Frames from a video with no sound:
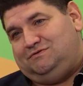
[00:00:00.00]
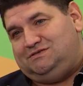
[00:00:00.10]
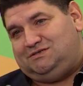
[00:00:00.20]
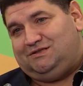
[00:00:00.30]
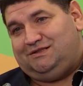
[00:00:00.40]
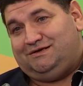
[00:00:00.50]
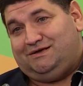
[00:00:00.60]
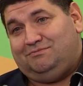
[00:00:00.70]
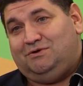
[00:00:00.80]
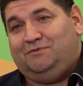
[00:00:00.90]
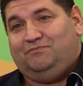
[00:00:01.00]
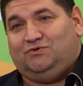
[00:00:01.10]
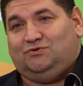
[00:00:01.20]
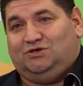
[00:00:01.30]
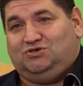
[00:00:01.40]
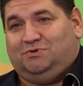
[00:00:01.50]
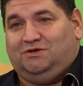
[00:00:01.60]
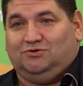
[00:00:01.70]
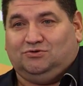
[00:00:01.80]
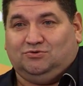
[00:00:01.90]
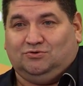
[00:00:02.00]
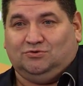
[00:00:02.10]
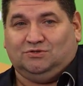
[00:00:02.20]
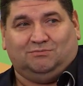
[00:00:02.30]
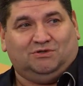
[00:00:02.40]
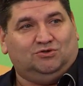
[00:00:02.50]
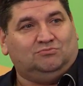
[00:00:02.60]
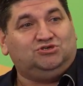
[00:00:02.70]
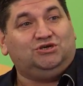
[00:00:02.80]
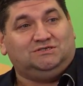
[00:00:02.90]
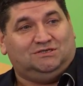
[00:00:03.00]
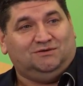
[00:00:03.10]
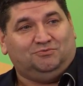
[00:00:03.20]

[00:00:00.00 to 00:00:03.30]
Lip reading: But if we take, for instance, a car body,